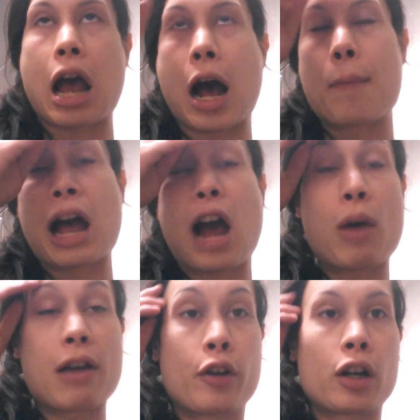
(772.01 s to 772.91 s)

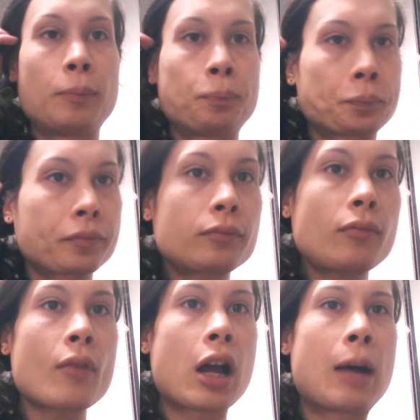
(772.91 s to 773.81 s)
However,
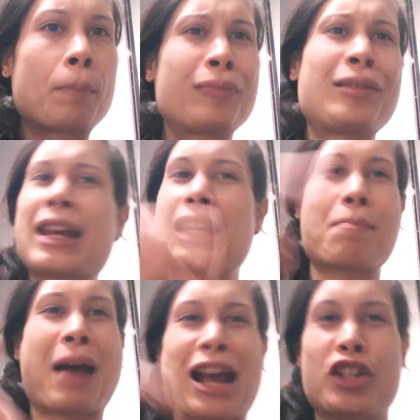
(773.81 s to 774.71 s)
taking
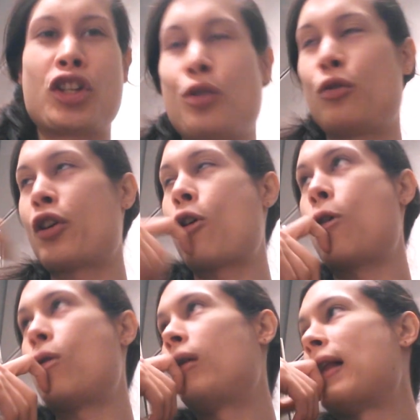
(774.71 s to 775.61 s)
it back to the
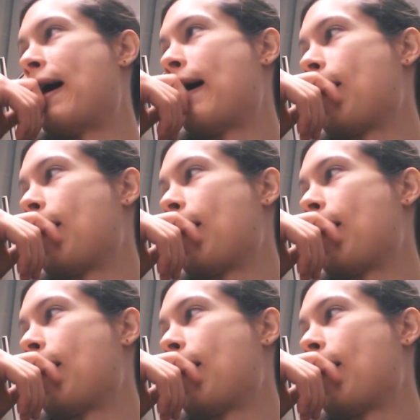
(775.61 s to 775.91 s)
whole